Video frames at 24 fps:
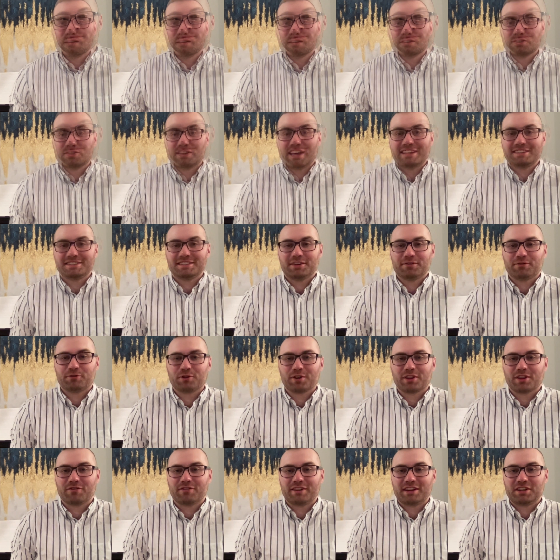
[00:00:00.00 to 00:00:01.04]
So that's it
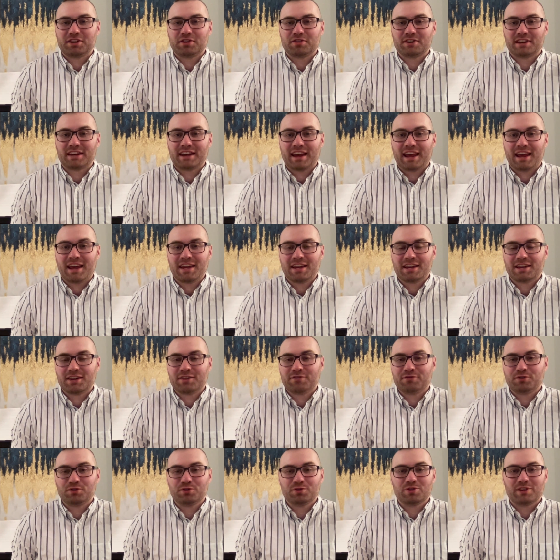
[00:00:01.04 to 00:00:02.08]
for the video today.
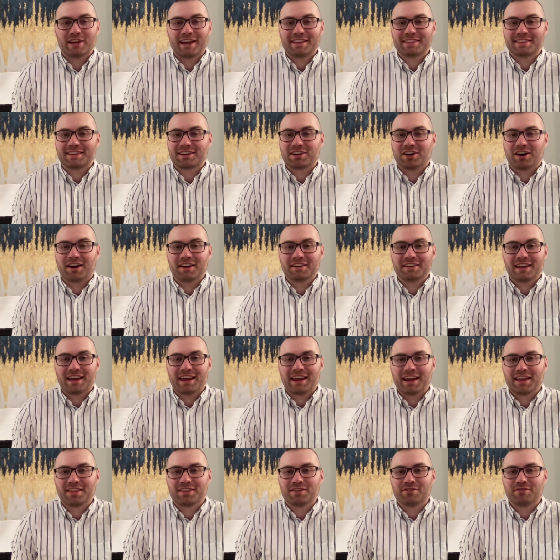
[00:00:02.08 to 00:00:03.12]
If you like the
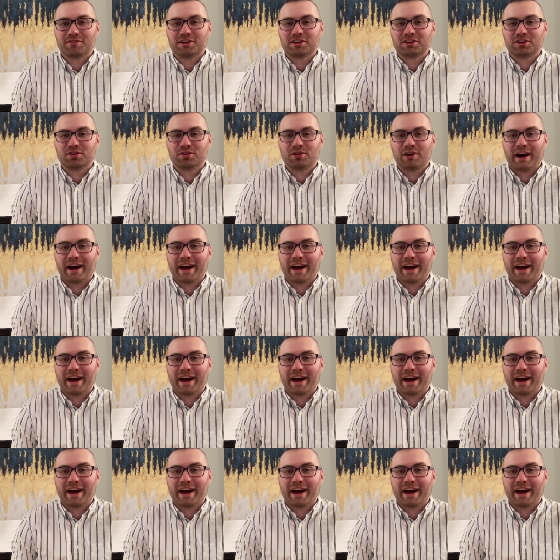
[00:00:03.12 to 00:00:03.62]
content and the video,